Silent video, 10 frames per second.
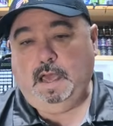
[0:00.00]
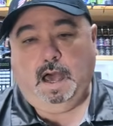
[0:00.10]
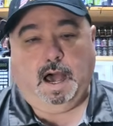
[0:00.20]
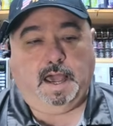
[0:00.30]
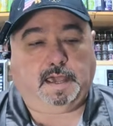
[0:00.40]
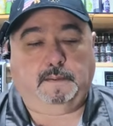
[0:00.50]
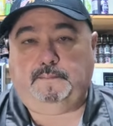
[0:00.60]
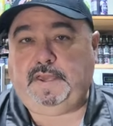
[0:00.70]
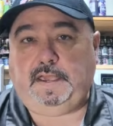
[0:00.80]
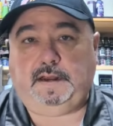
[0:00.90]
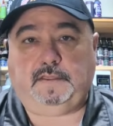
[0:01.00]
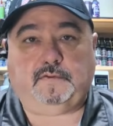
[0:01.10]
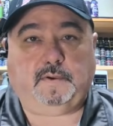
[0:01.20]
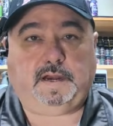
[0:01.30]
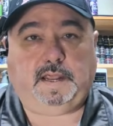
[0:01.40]
I competed,
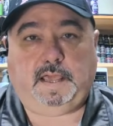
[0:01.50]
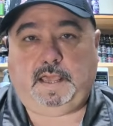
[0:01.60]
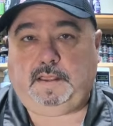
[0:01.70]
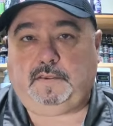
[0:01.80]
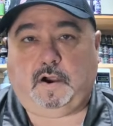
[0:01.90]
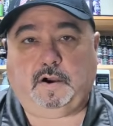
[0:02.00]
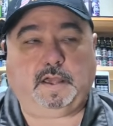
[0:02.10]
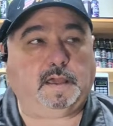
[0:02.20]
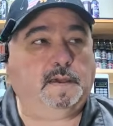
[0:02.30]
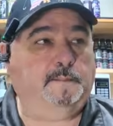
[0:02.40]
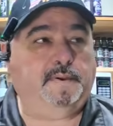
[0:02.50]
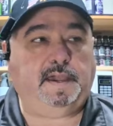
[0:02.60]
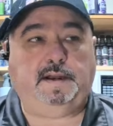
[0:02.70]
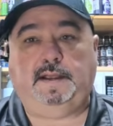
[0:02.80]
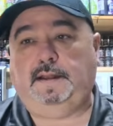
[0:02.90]
3D target
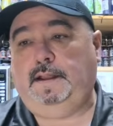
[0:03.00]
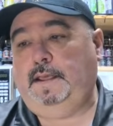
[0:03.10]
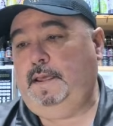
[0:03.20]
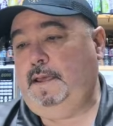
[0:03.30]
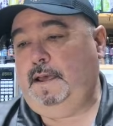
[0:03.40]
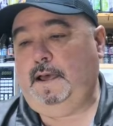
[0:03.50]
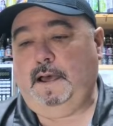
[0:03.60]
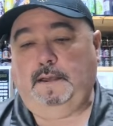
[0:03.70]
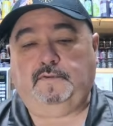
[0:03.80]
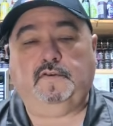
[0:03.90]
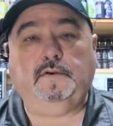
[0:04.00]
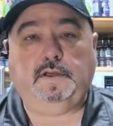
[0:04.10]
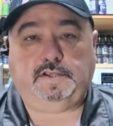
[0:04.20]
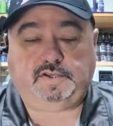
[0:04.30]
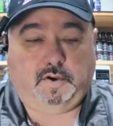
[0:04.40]
competed,
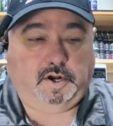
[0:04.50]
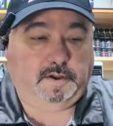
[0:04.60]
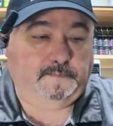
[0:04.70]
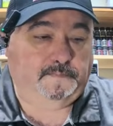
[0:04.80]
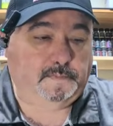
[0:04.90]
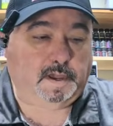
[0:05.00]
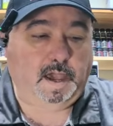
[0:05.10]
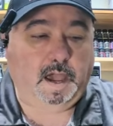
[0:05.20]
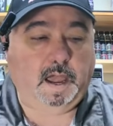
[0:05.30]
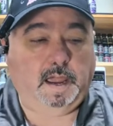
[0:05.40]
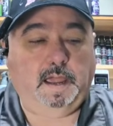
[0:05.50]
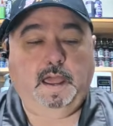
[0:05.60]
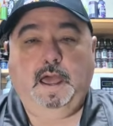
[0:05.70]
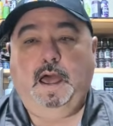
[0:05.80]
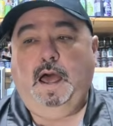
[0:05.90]
truly enjoyed it, okay?
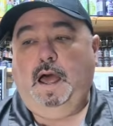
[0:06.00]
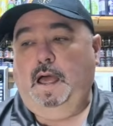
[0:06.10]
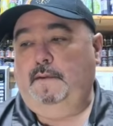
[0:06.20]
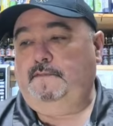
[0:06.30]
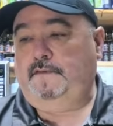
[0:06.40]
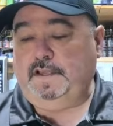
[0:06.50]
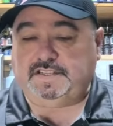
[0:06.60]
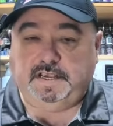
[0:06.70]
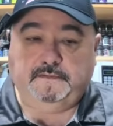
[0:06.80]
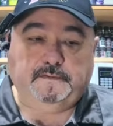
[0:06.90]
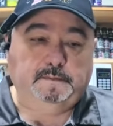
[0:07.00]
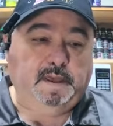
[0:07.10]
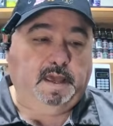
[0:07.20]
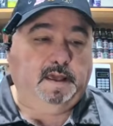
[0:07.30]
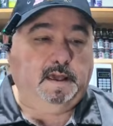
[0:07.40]
Fishing for
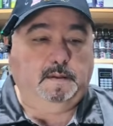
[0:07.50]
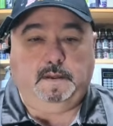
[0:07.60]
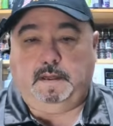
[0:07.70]
me